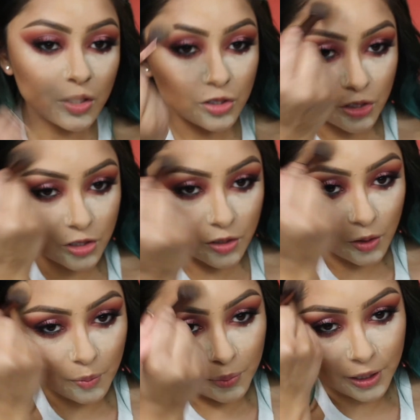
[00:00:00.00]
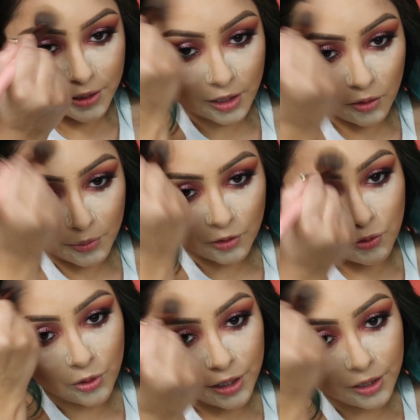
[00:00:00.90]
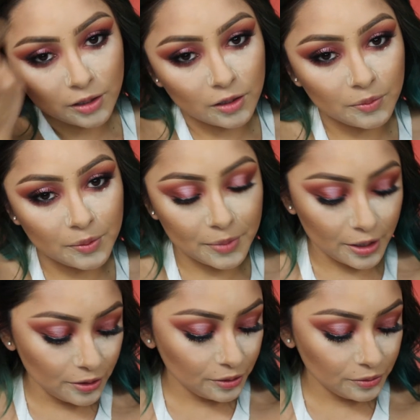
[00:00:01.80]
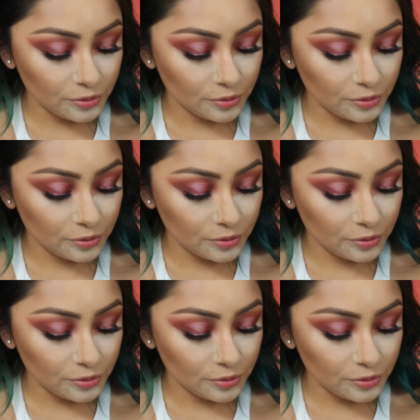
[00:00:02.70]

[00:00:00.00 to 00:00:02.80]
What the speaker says: just to blend out my forehead a little bit better.